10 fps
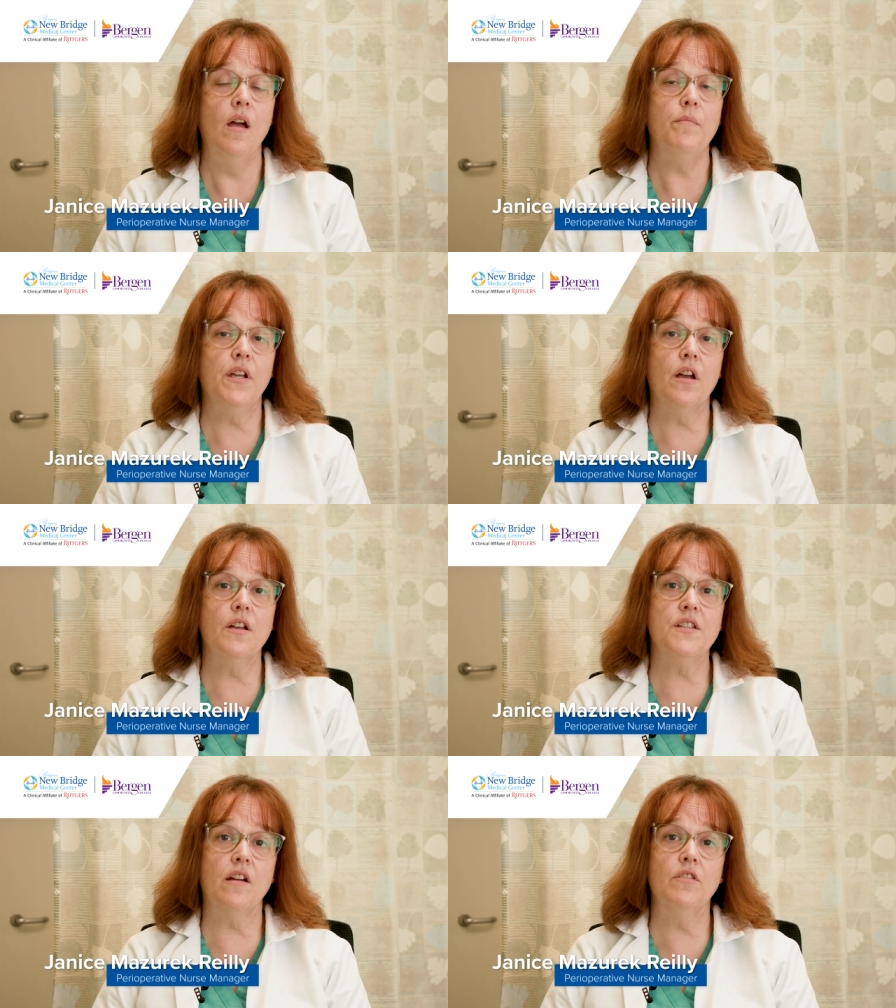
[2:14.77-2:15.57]

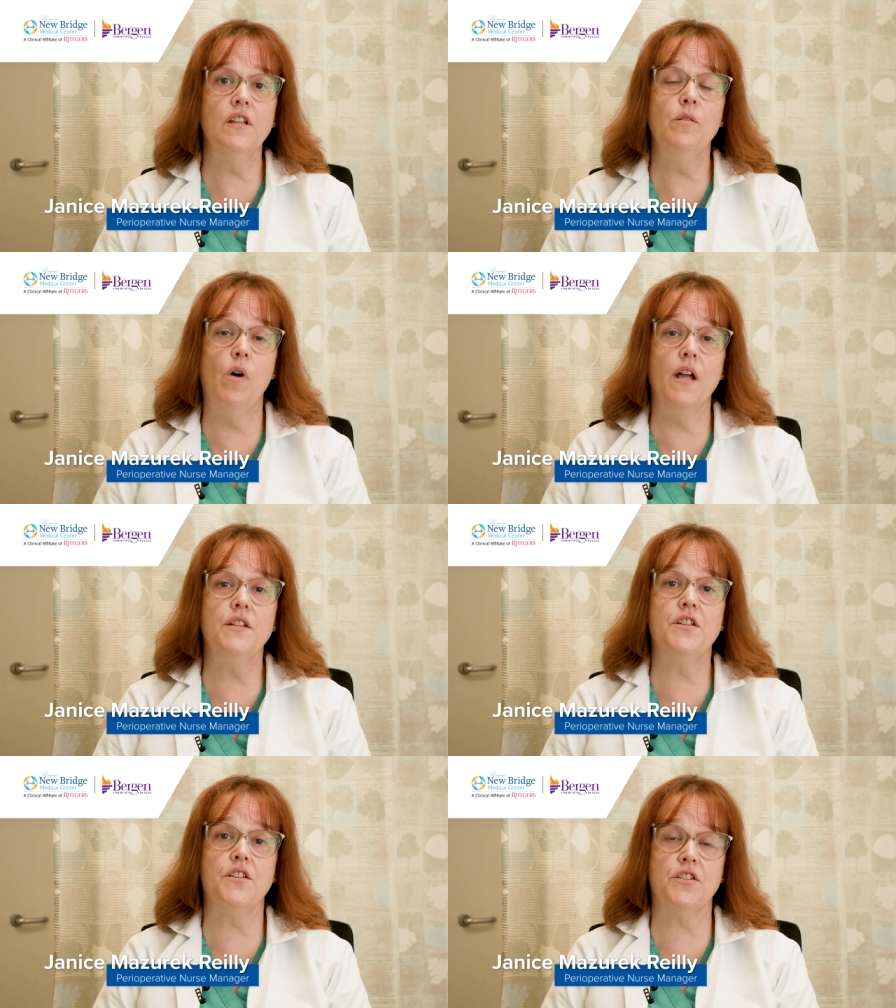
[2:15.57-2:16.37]
because I really
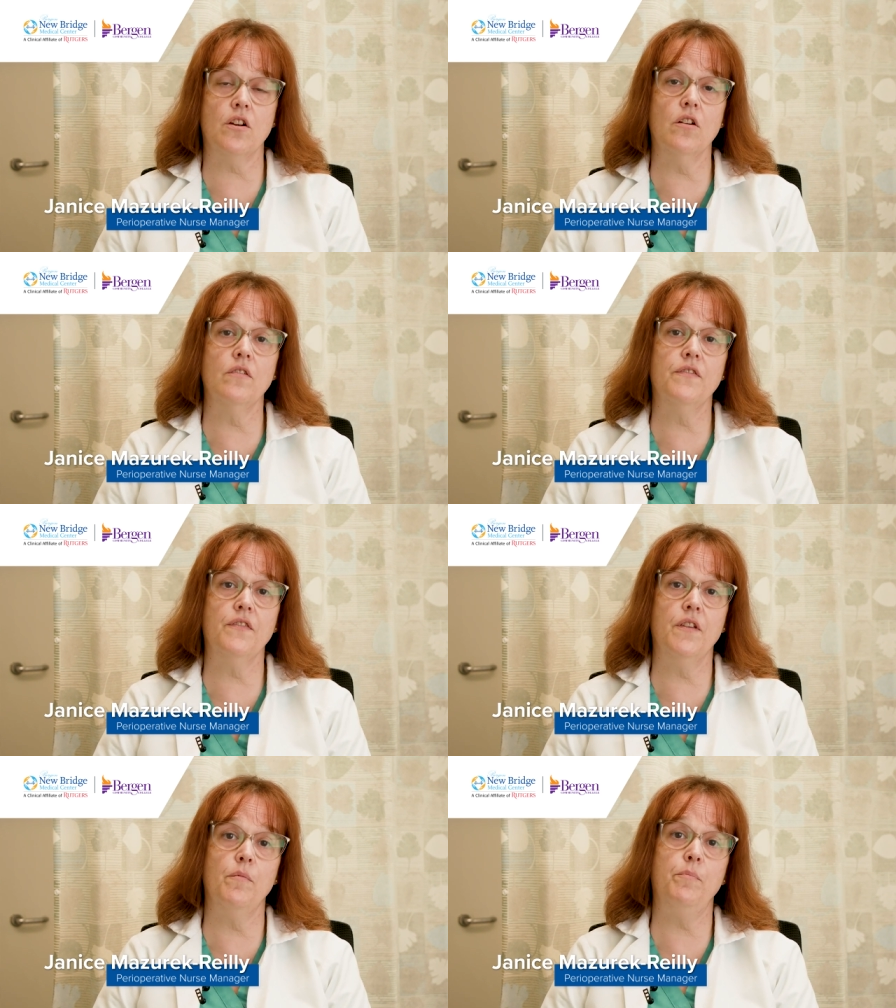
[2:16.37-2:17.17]
wanted to serve
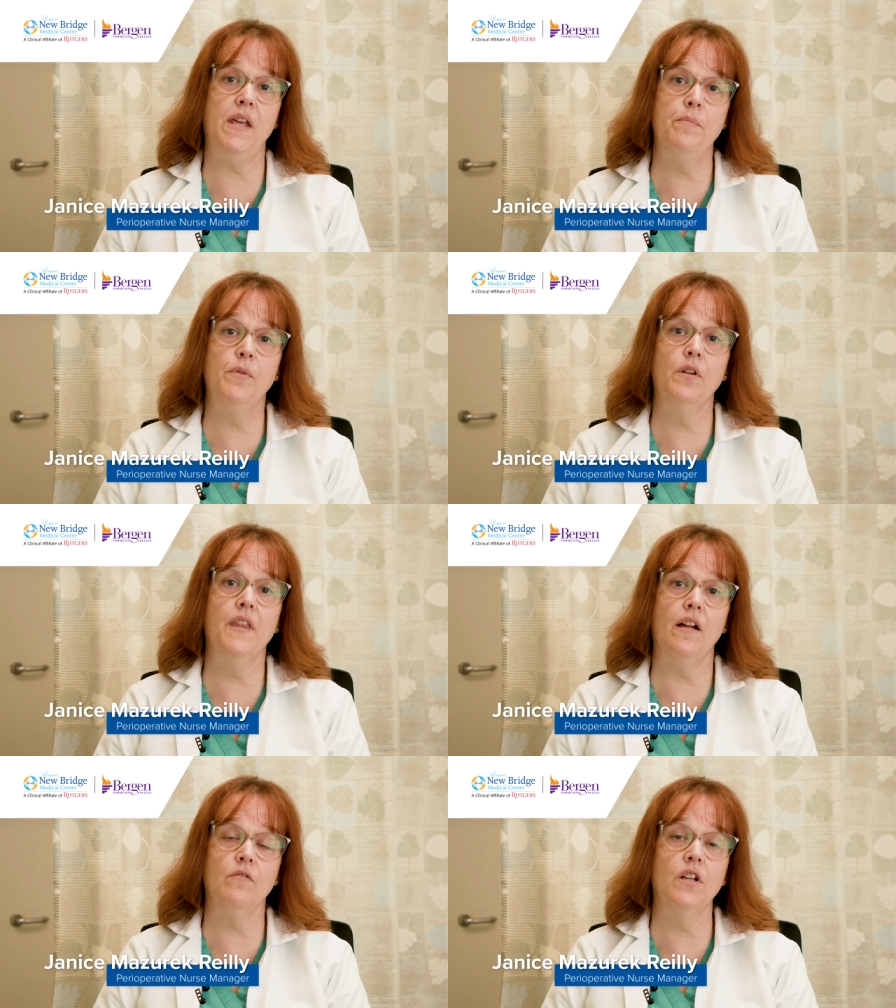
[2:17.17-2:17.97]
the people
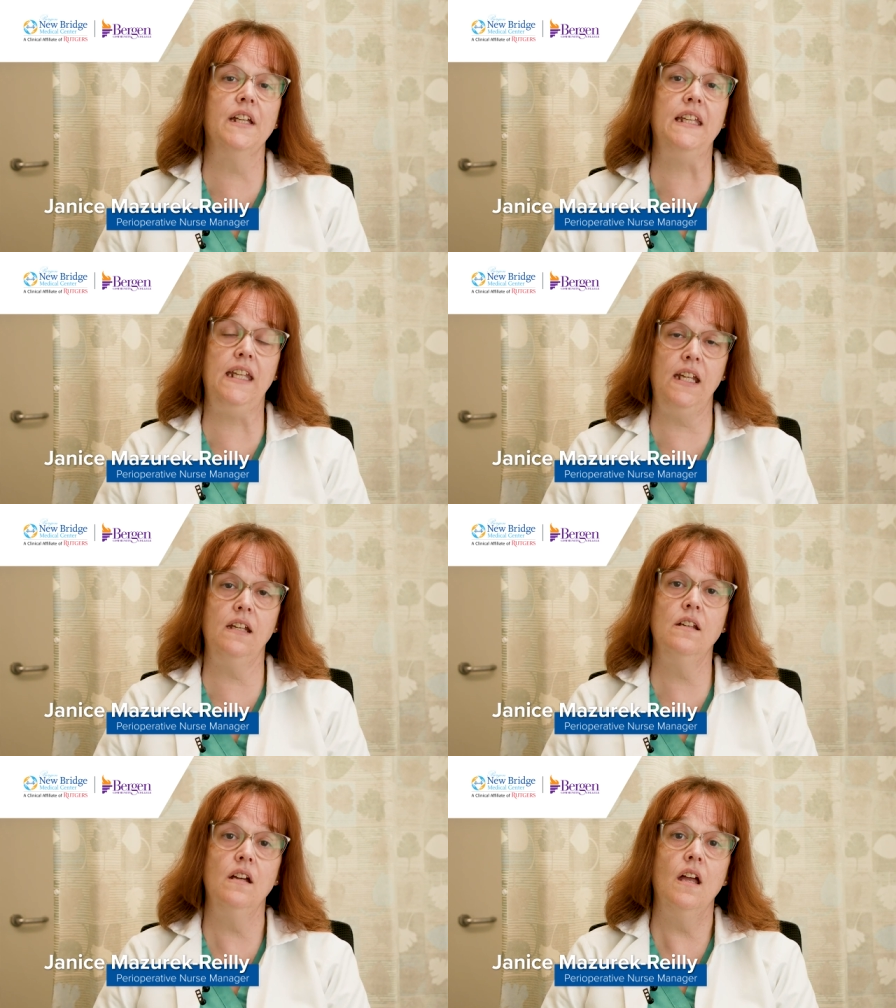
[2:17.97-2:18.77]
that really
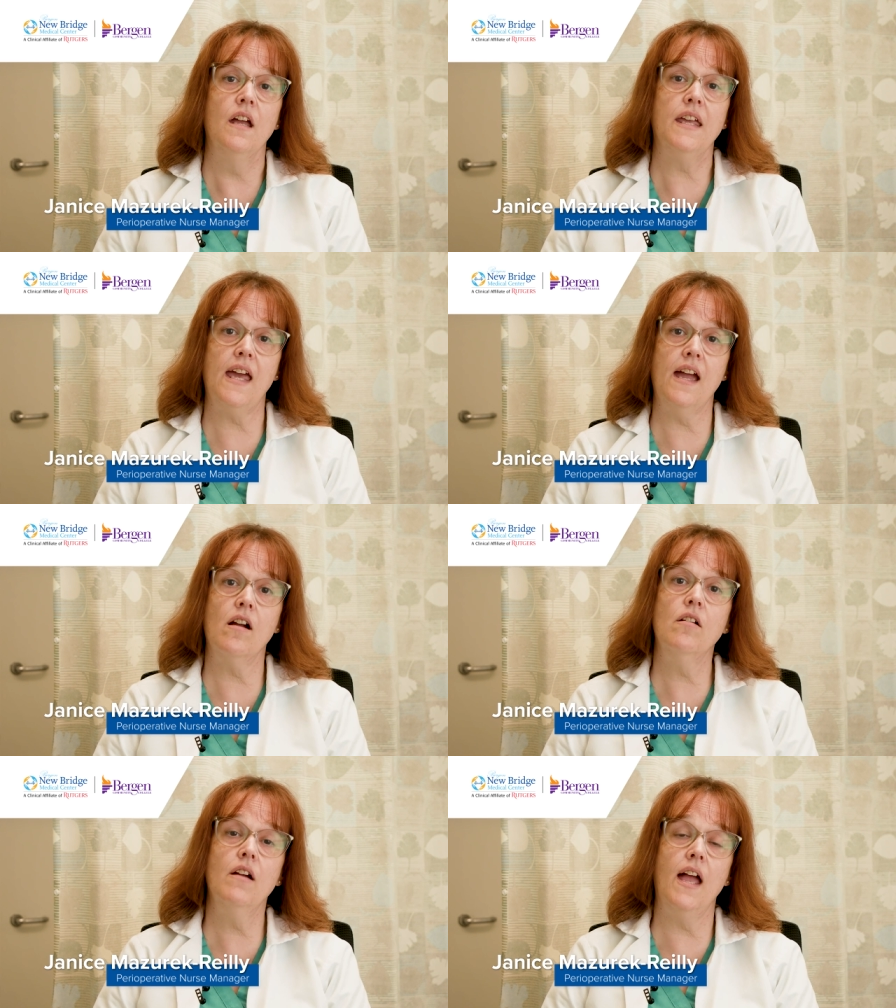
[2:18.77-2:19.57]
need
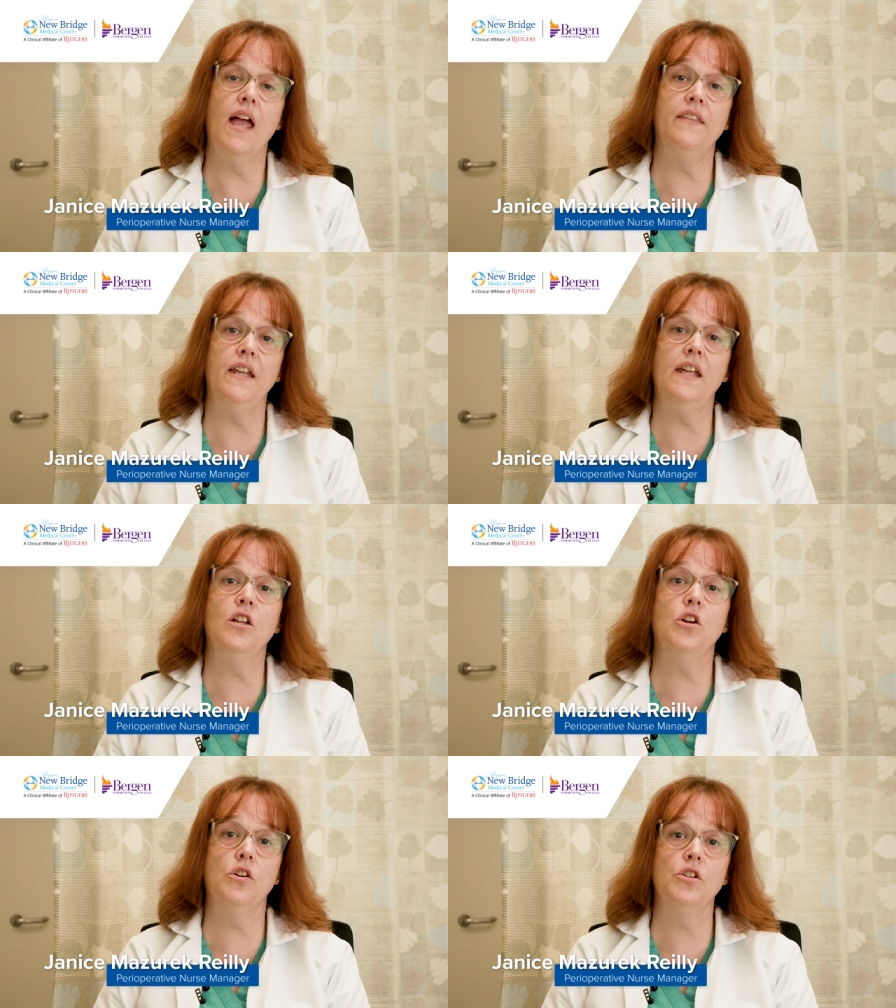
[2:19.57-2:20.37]
care and they
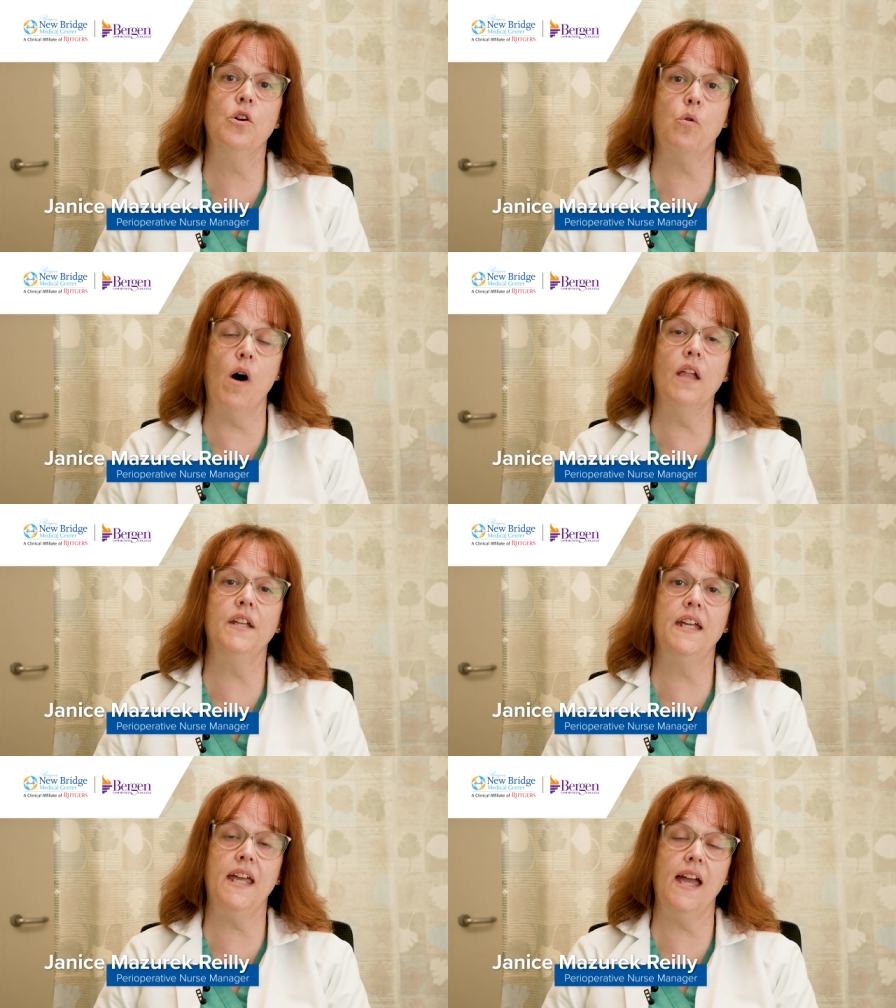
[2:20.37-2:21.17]
need good
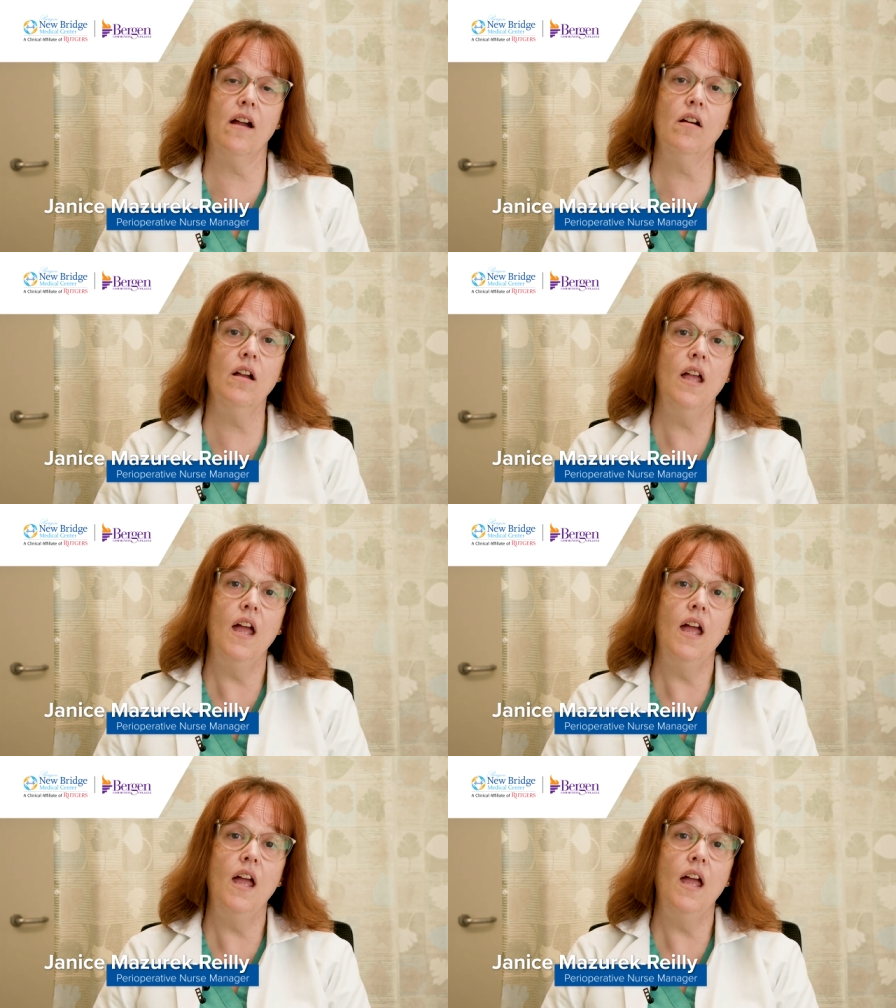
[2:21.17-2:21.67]
quality care.